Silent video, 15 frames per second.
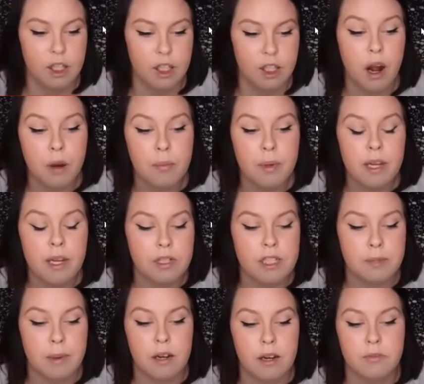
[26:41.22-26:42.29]
You are being
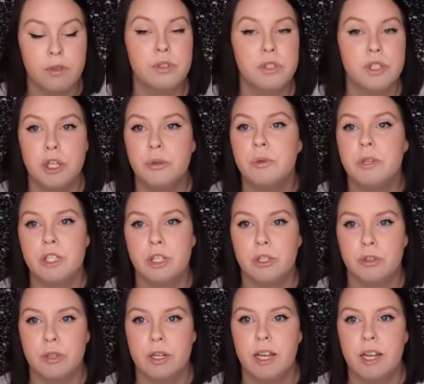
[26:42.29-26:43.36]
respectful to a
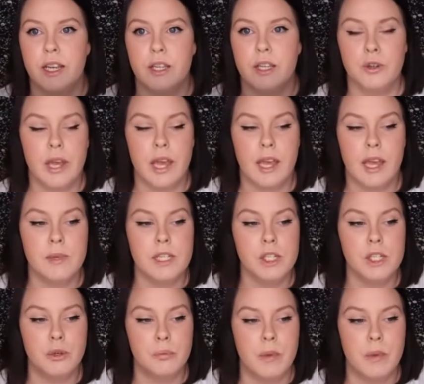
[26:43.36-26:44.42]
degree. You came
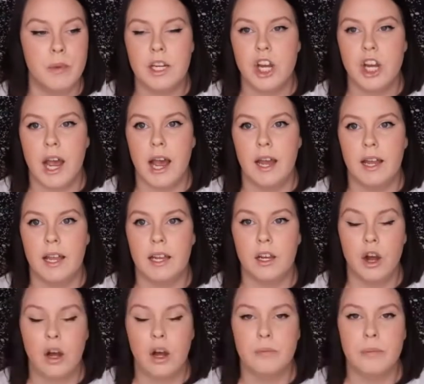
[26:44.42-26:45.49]
into my chat and
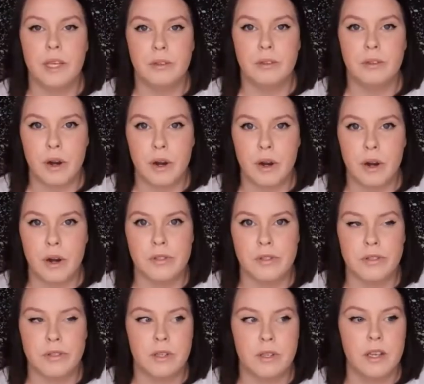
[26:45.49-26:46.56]
called me
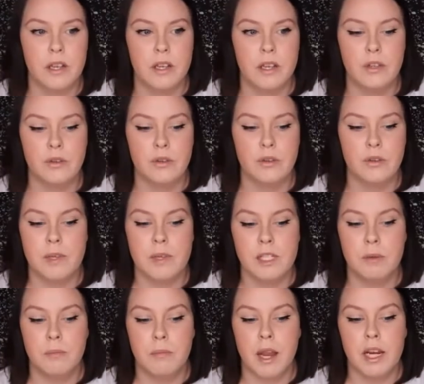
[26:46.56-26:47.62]
gross. You came
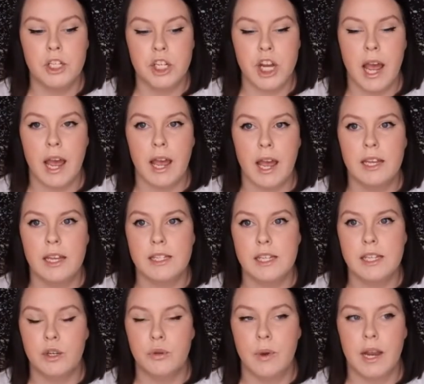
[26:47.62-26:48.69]
into my chat
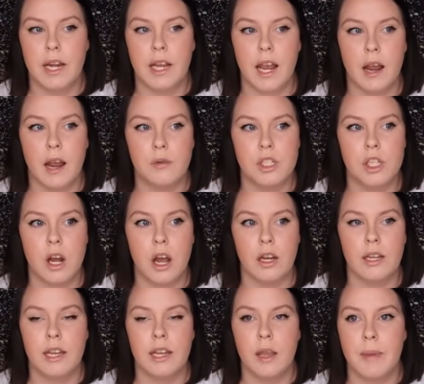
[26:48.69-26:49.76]
insinuating I was
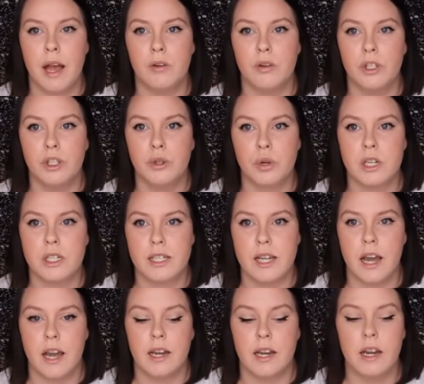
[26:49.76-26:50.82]
talking about your
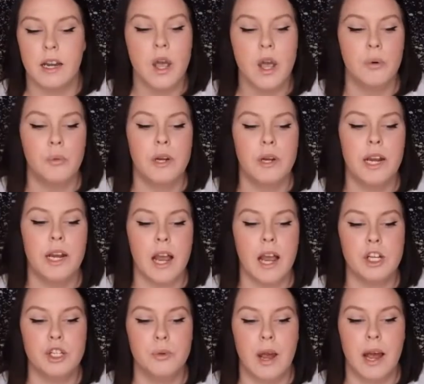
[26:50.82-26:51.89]
son, when in
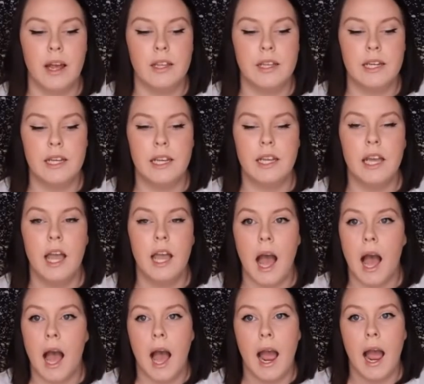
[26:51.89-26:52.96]
actuality,
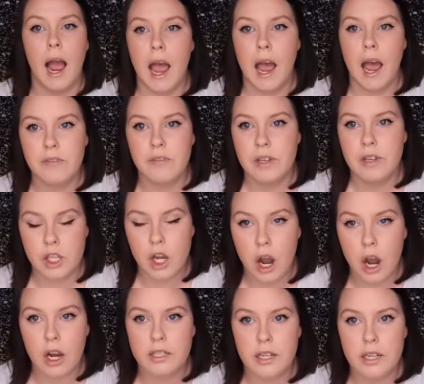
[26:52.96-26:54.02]
I haven't
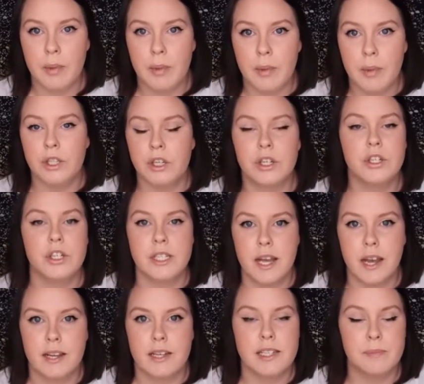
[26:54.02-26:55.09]
talked about your
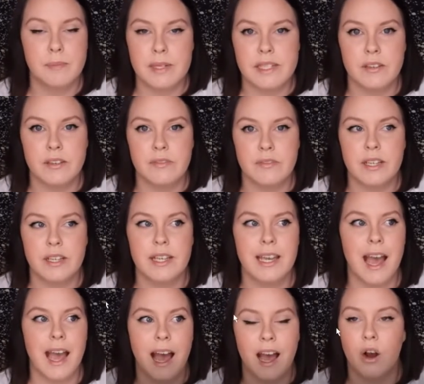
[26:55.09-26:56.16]
son
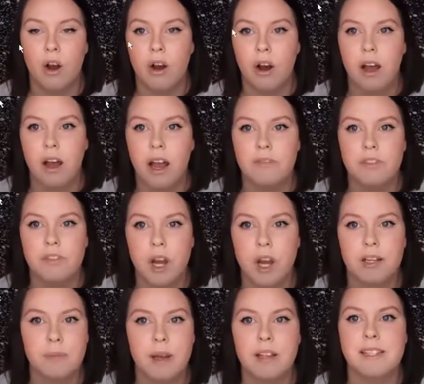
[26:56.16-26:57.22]
specifically at all. I've
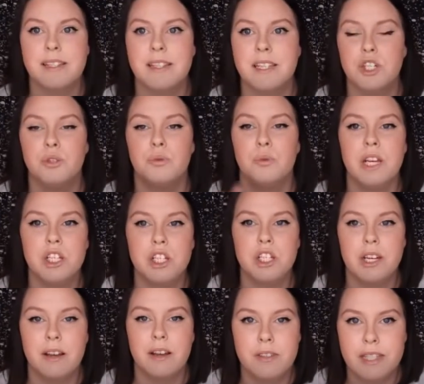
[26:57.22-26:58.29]
talked about the
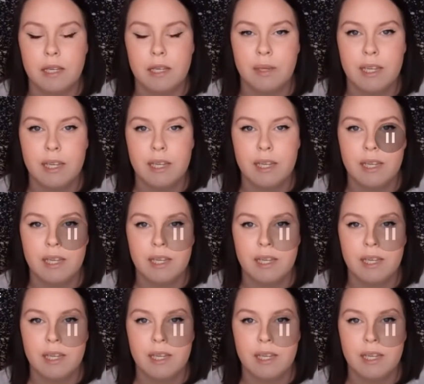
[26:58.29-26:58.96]
situation of CPS.